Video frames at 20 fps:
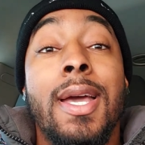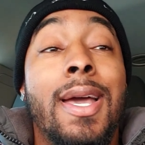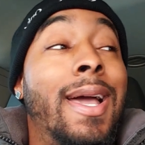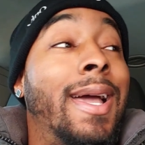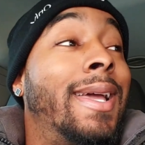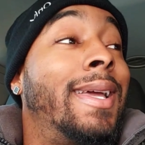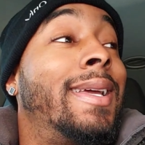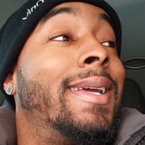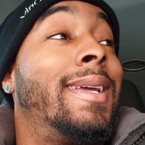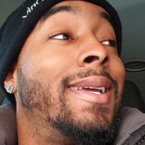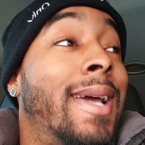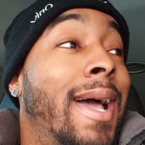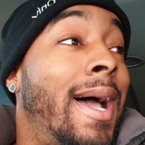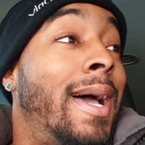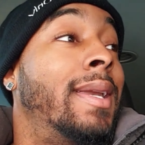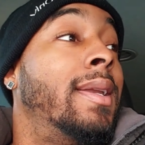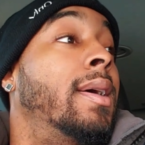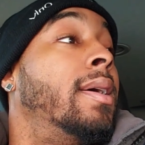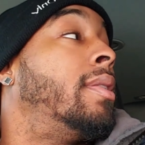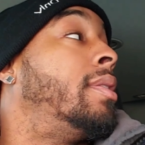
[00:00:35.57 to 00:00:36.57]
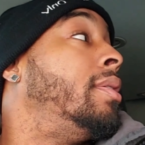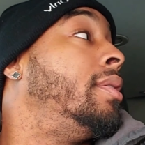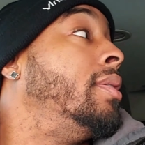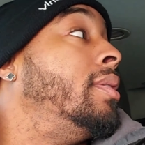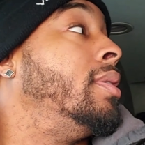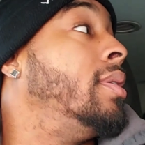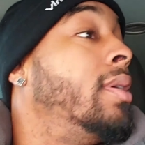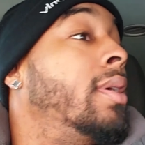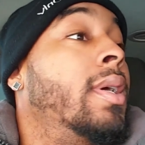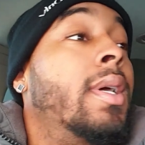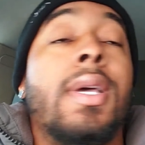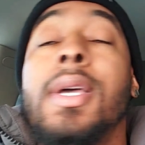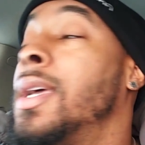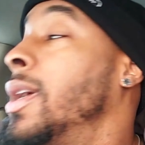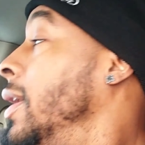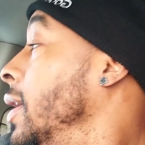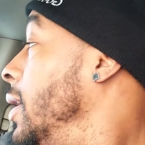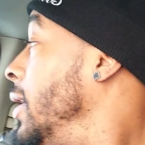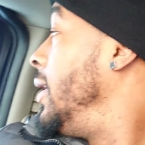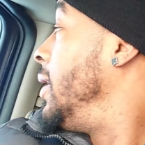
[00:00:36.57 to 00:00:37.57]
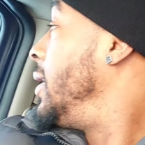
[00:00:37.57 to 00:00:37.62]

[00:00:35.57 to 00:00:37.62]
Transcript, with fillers: ain't got nothing, and